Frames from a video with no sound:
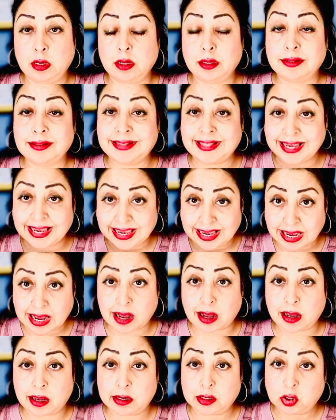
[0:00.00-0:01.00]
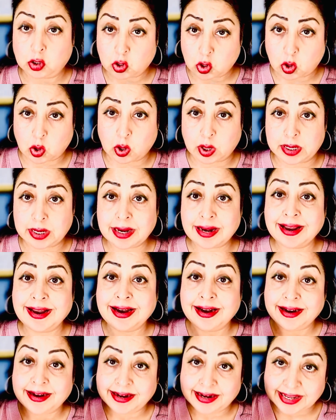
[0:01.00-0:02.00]
They are gone
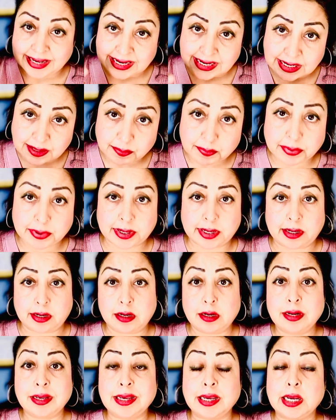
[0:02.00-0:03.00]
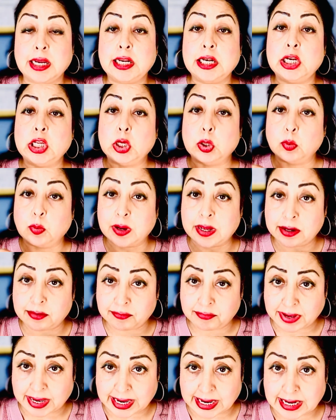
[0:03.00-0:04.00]
deeper in your
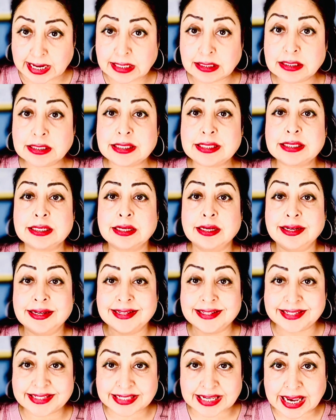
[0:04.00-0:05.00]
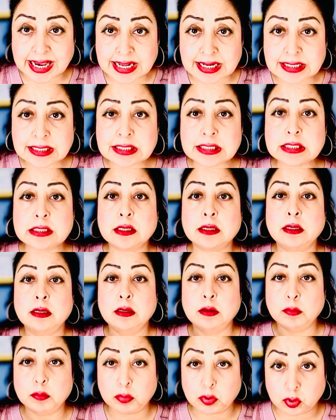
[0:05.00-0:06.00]
veins, cells,
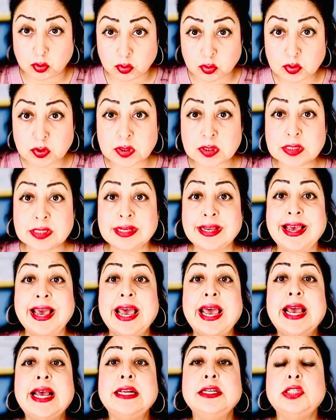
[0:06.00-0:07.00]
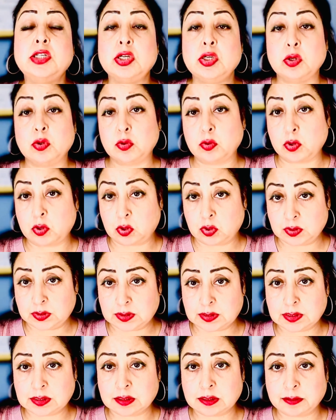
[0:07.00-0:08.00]
bones, and
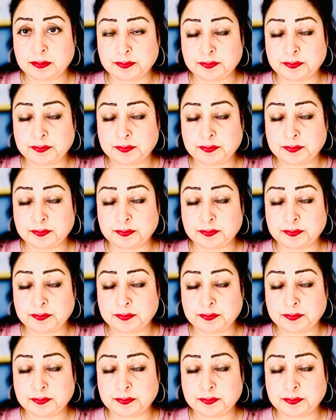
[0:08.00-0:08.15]
neurons.